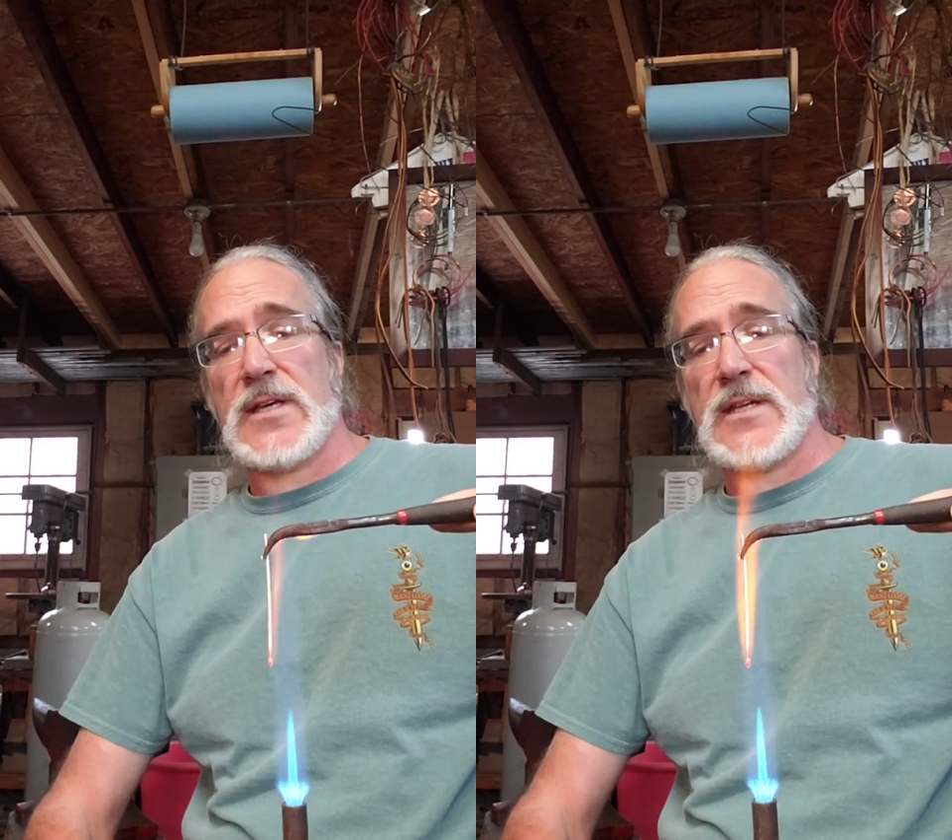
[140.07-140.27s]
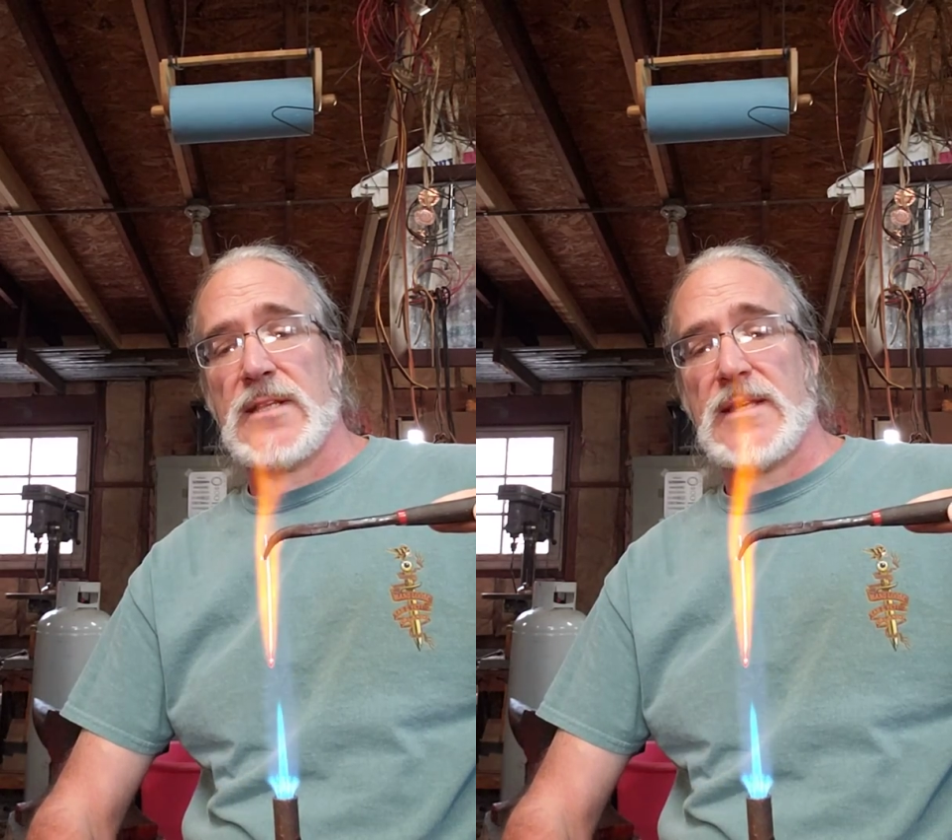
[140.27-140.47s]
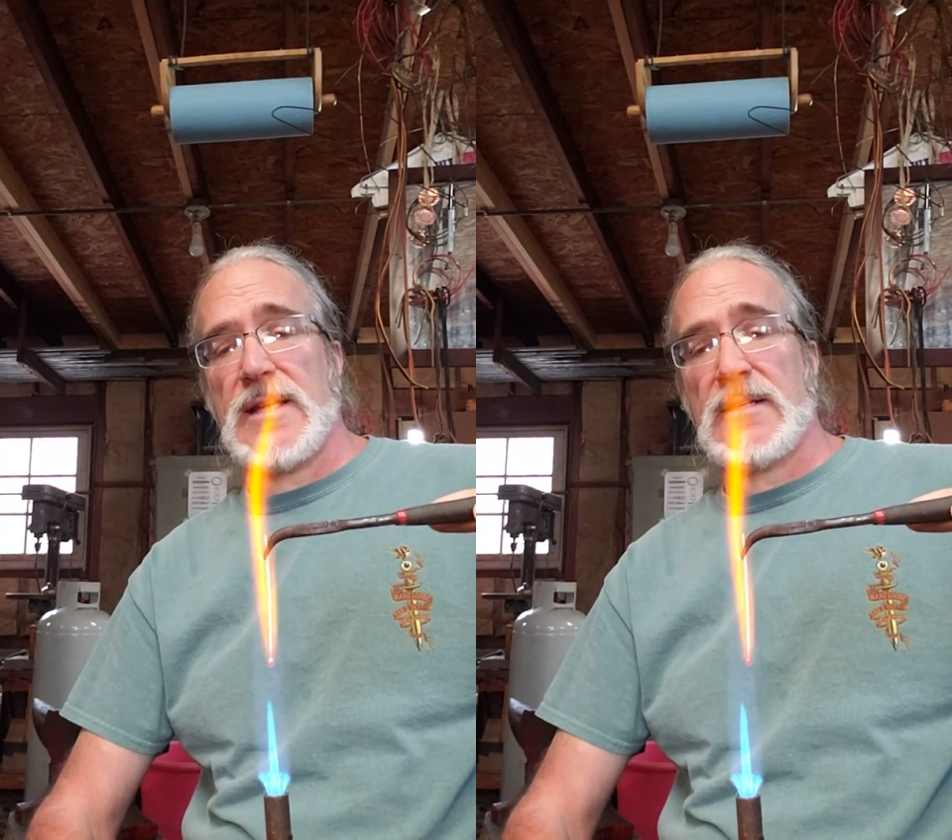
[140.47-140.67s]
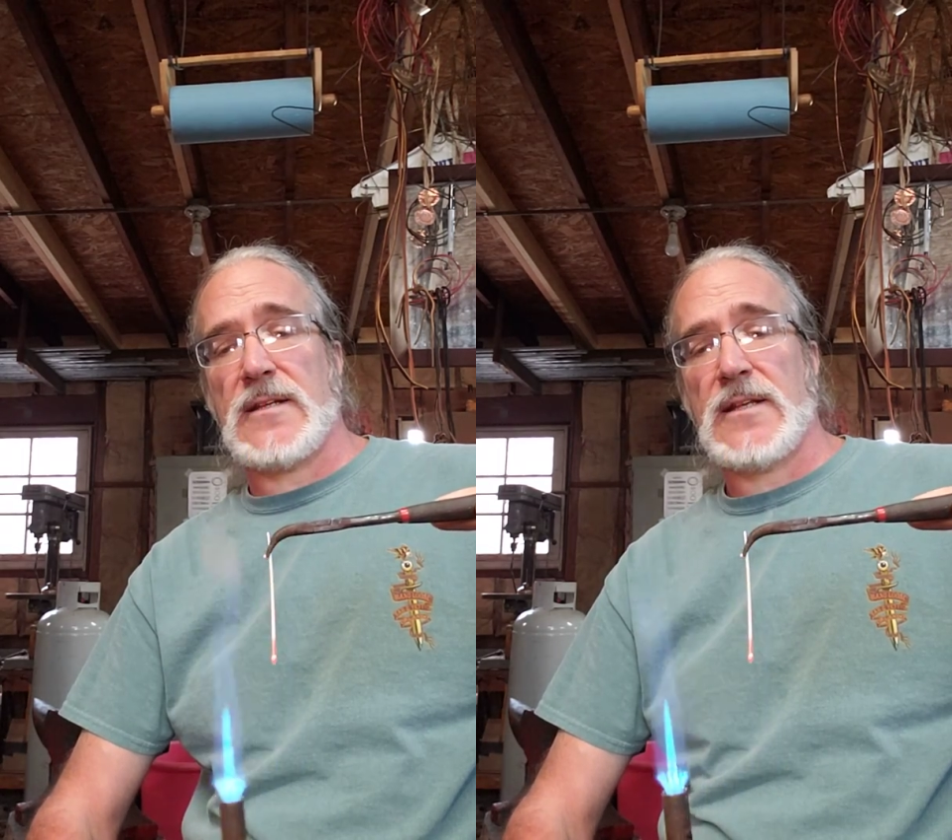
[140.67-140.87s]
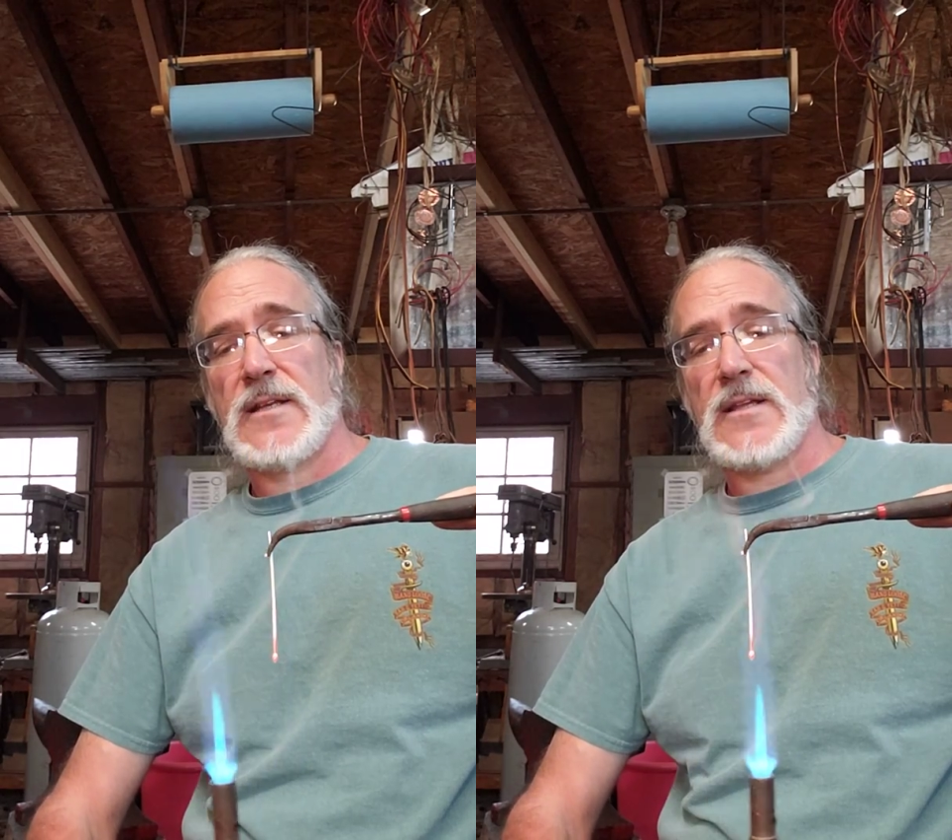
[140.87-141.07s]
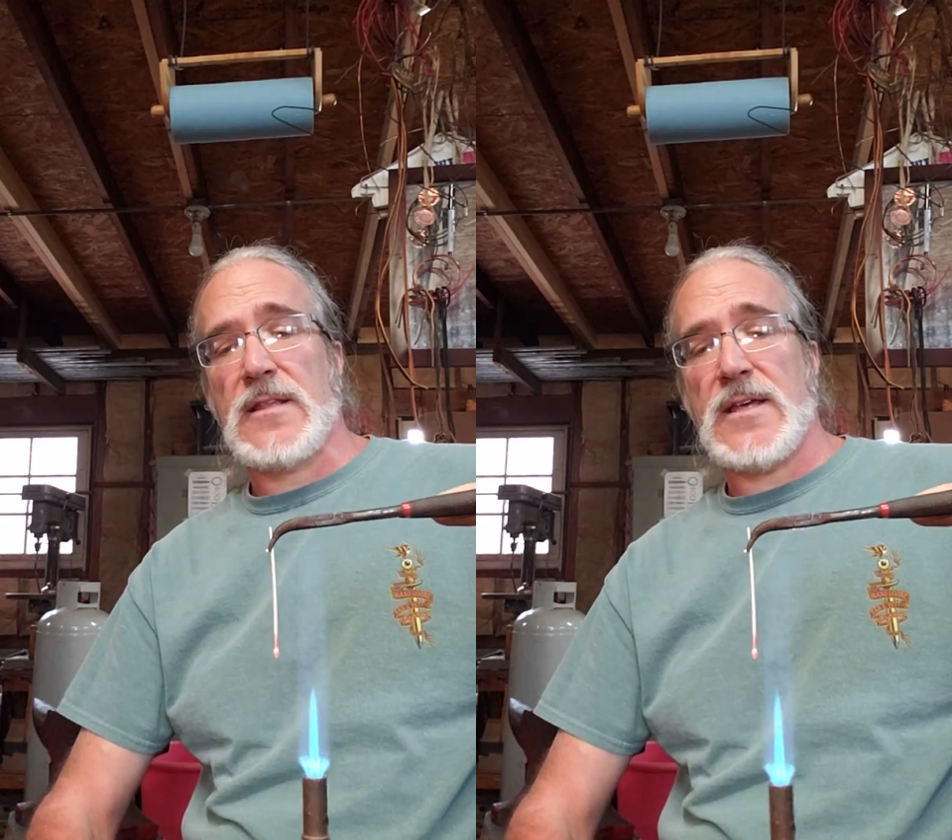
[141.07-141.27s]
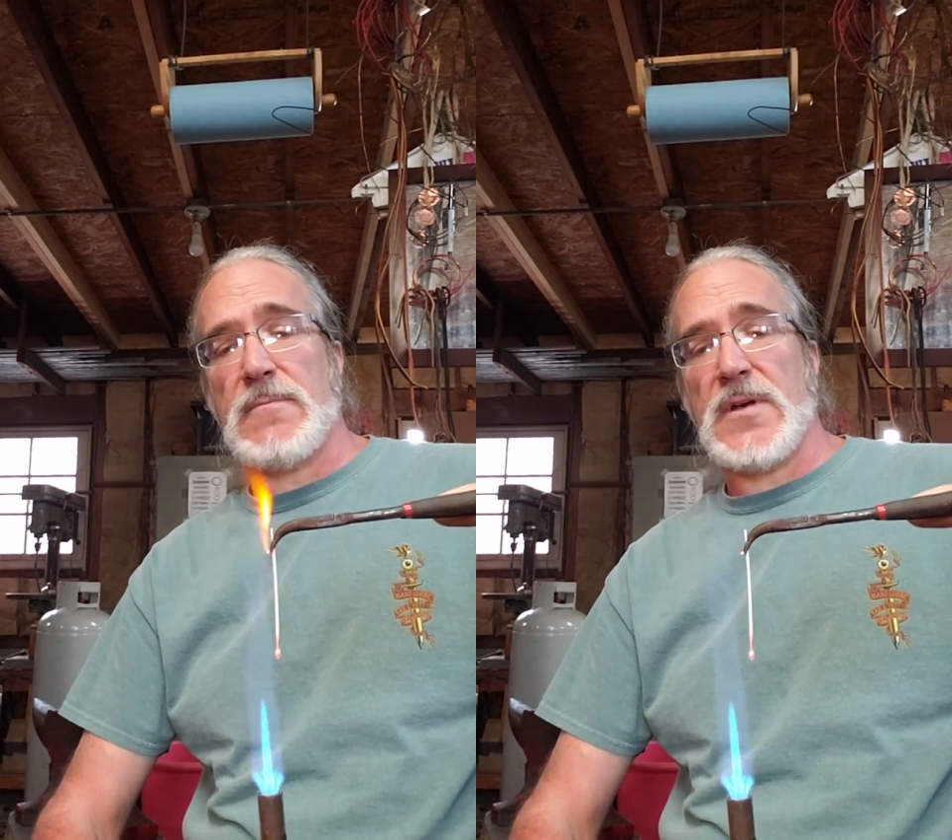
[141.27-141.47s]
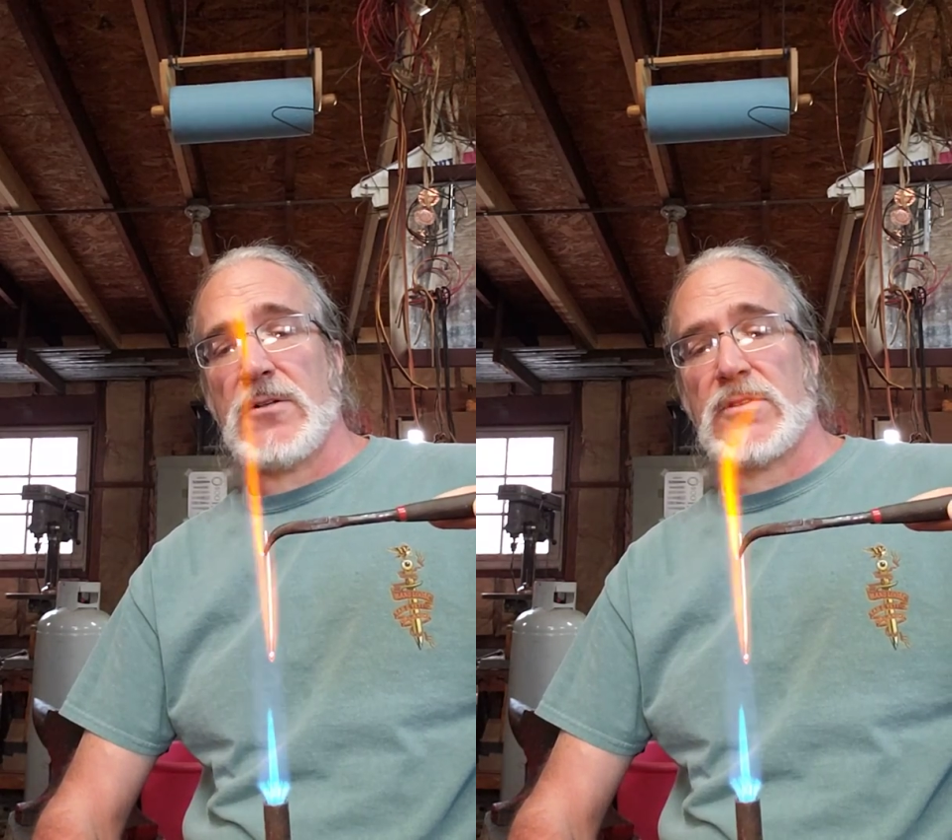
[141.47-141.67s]
getting that
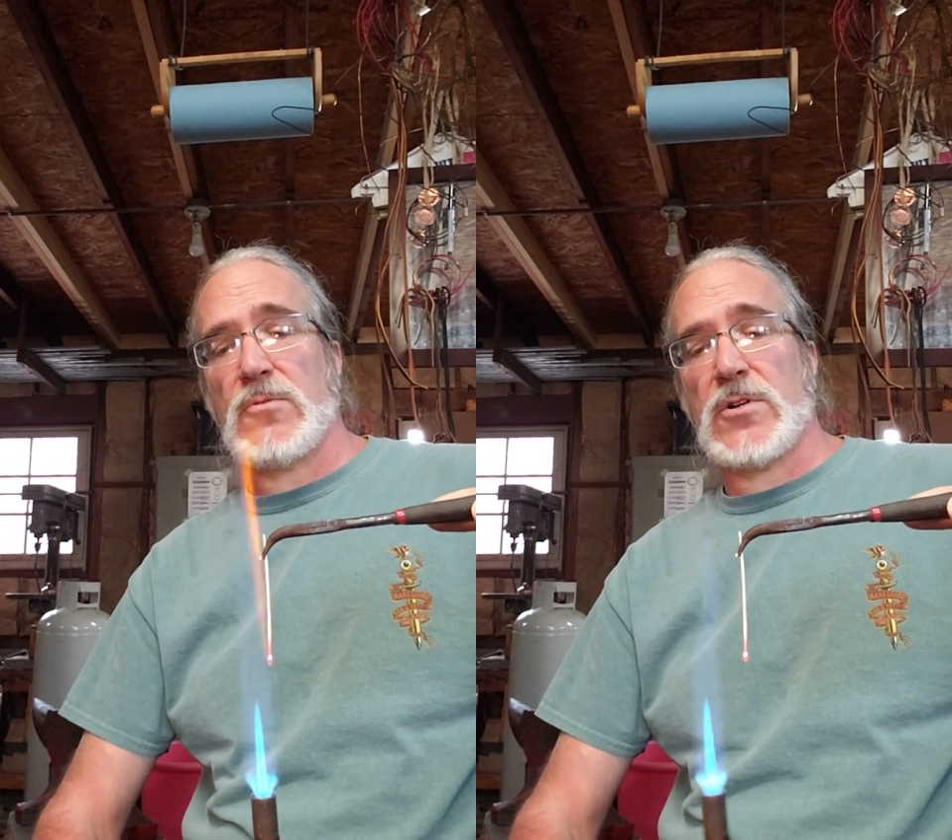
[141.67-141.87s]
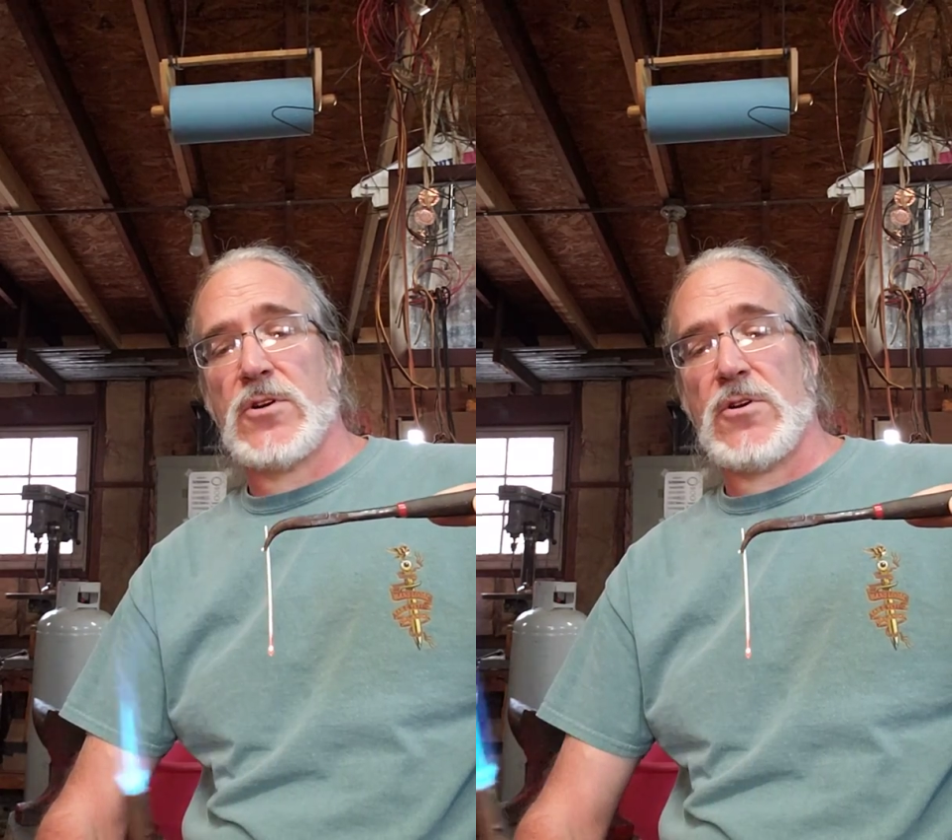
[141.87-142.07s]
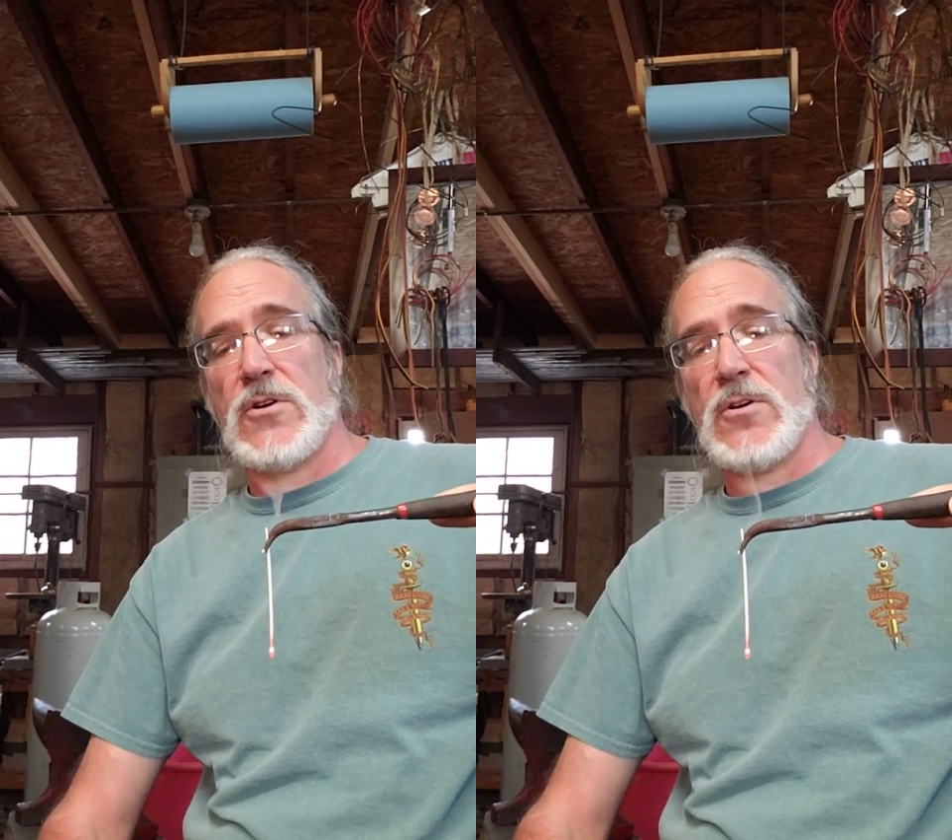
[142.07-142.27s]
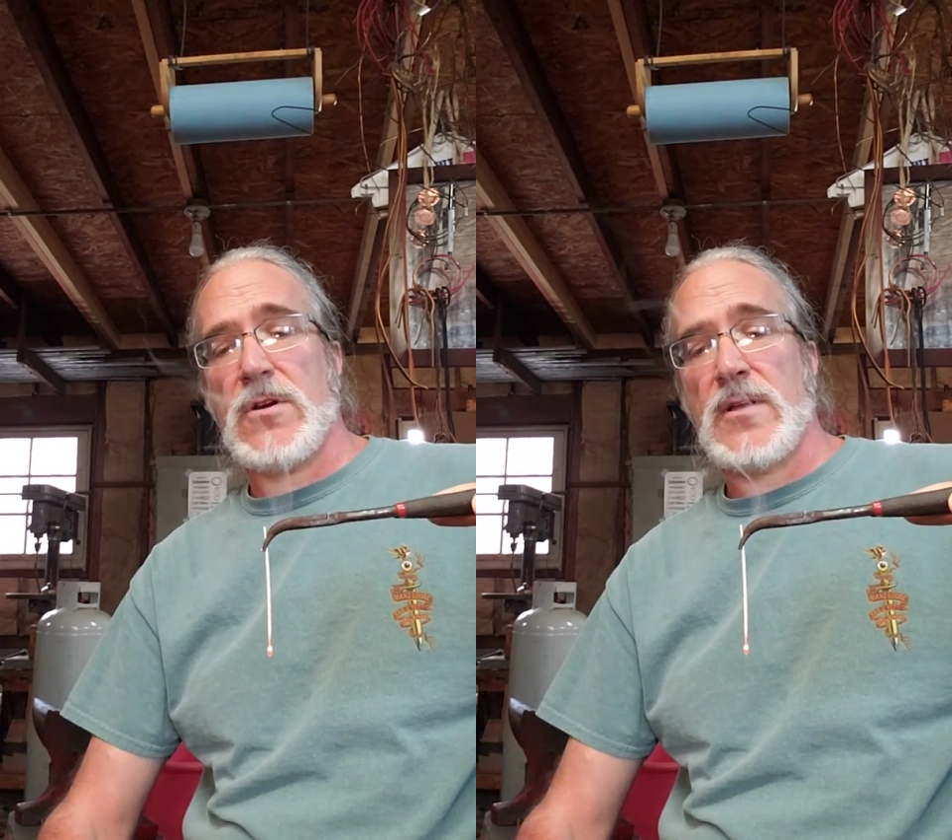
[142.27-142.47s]
melt to occur,